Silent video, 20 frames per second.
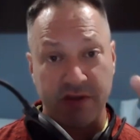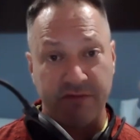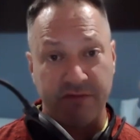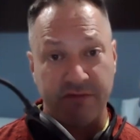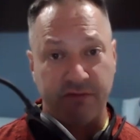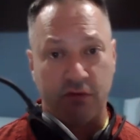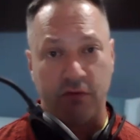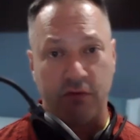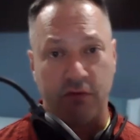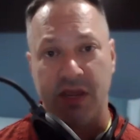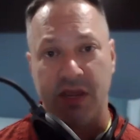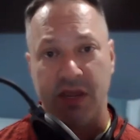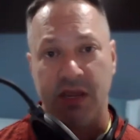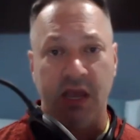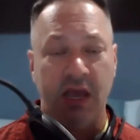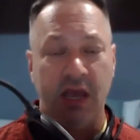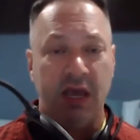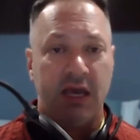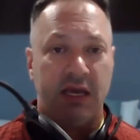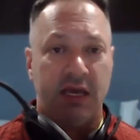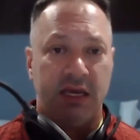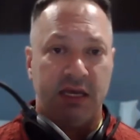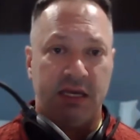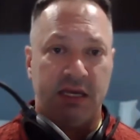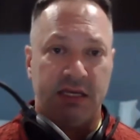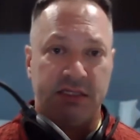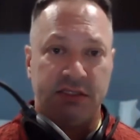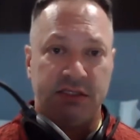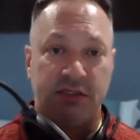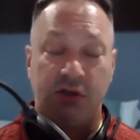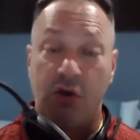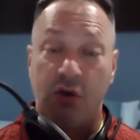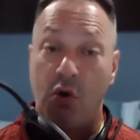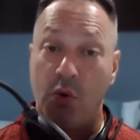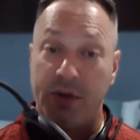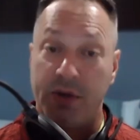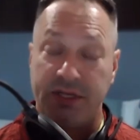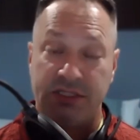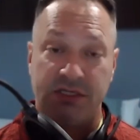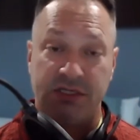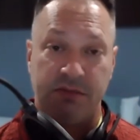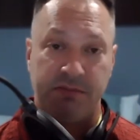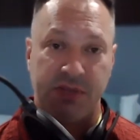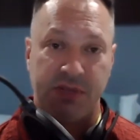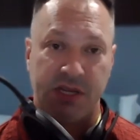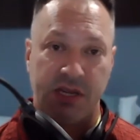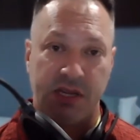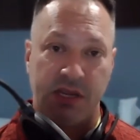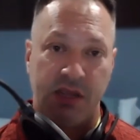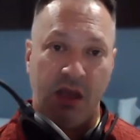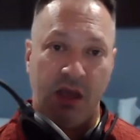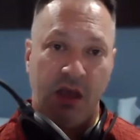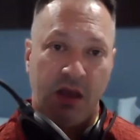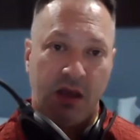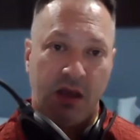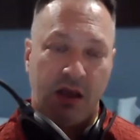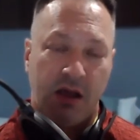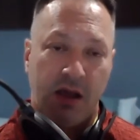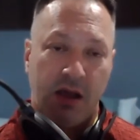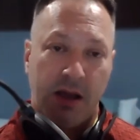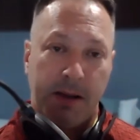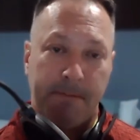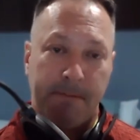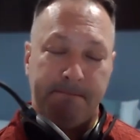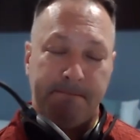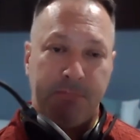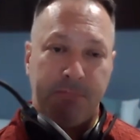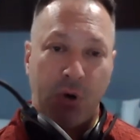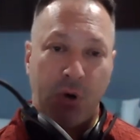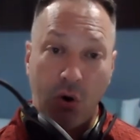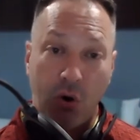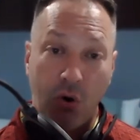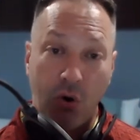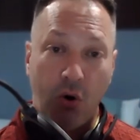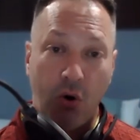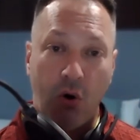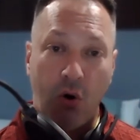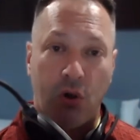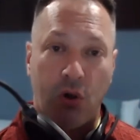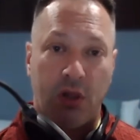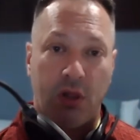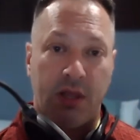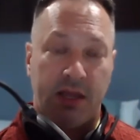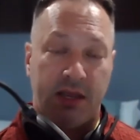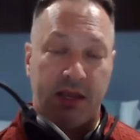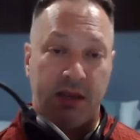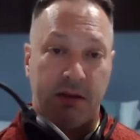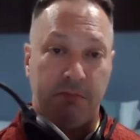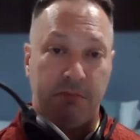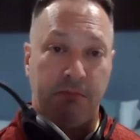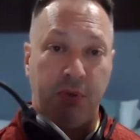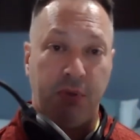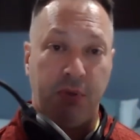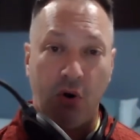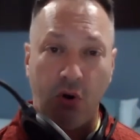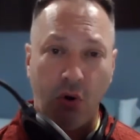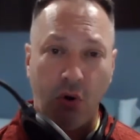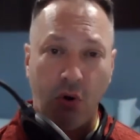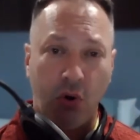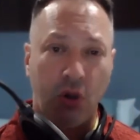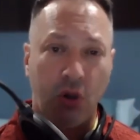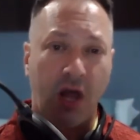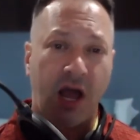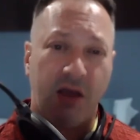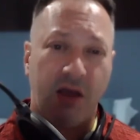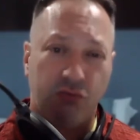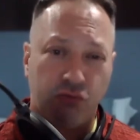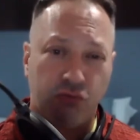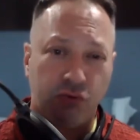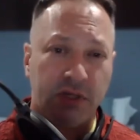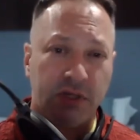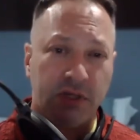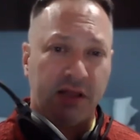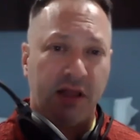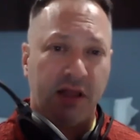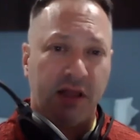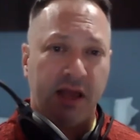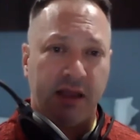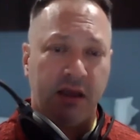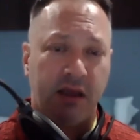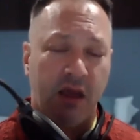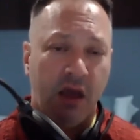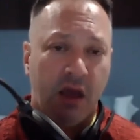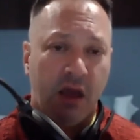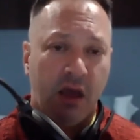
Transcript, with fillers: for me is going to be Bohol. And Bohol, I really like.